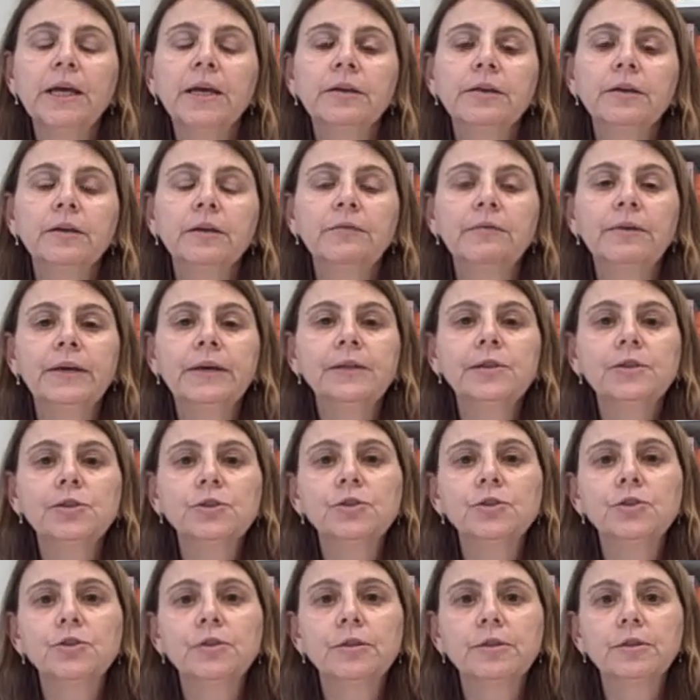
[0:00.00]
The
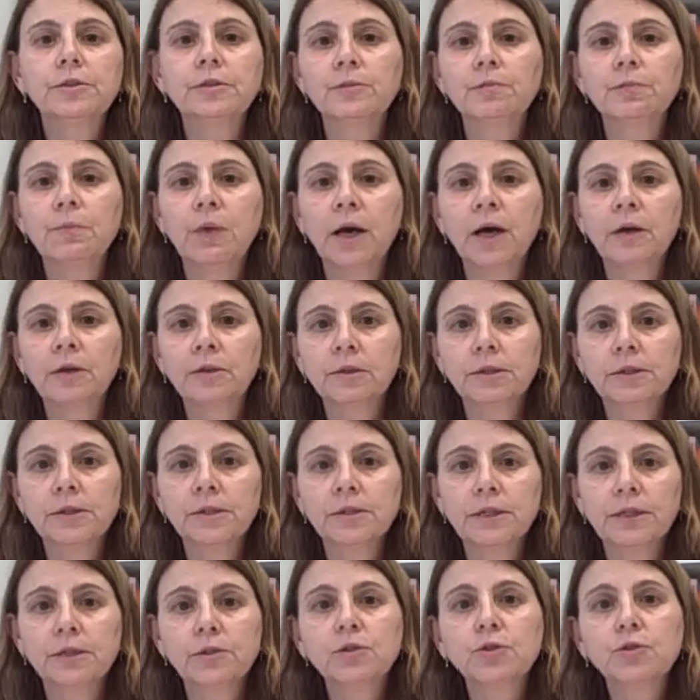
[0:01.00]
advantage to this model
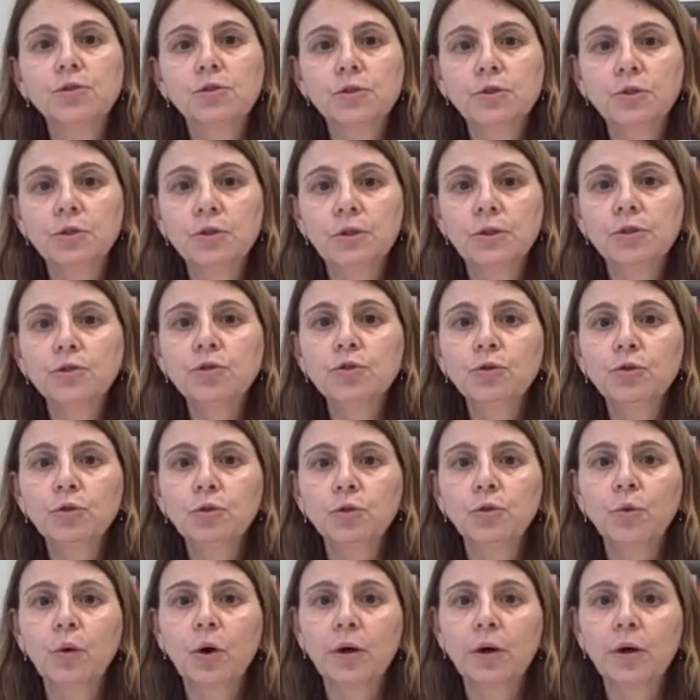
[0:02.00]
is that students who